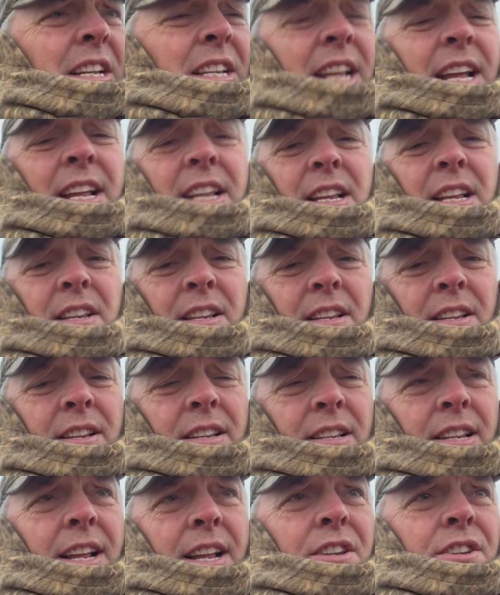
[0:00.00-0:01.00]

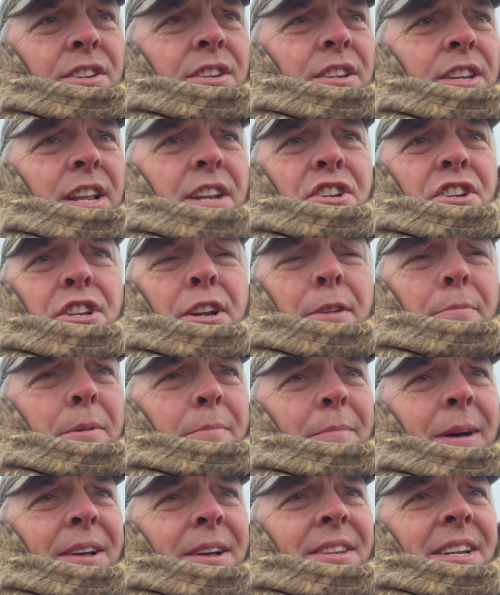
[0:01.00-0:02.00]
they shipped
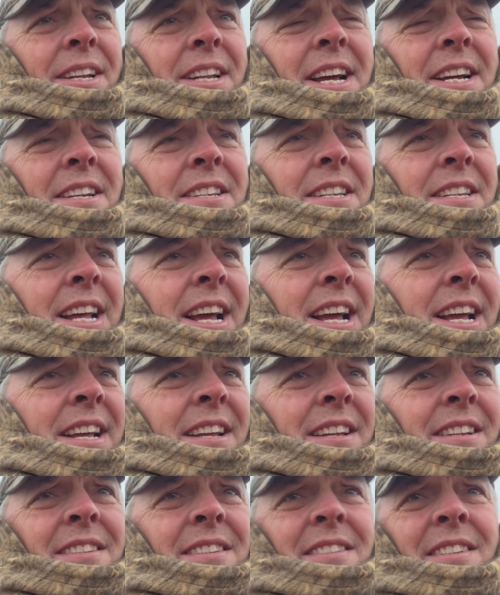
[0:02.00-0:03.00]
them out the next
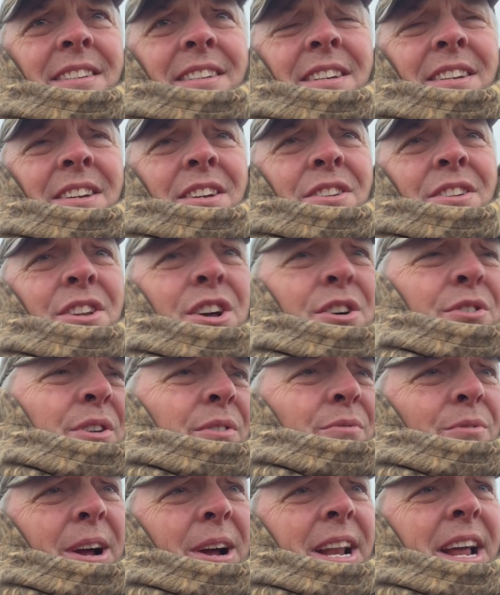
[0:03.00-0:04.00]
day. No,
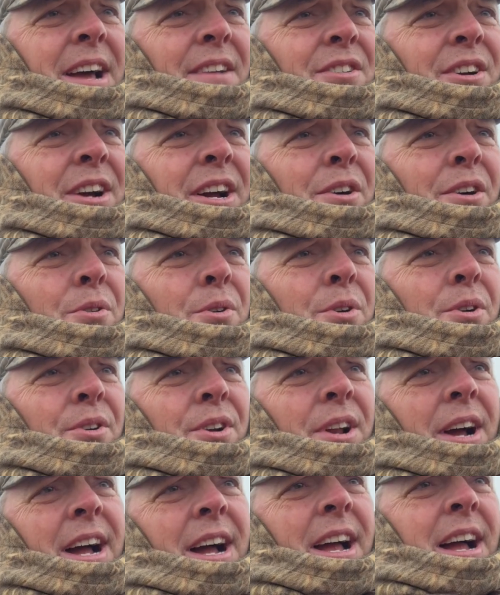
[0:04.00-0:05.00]
right after I
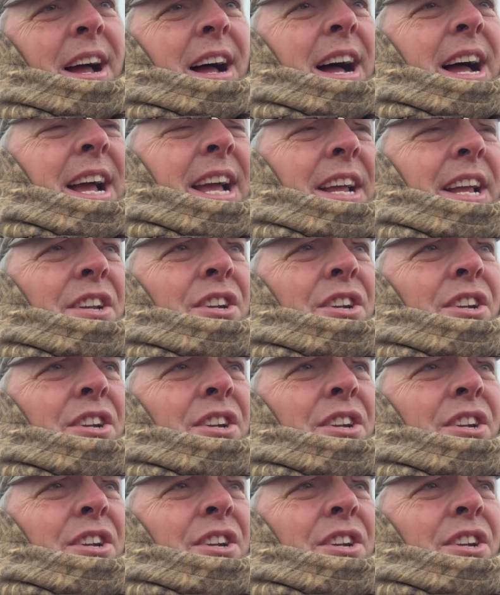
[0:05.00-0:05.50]
ordered, I had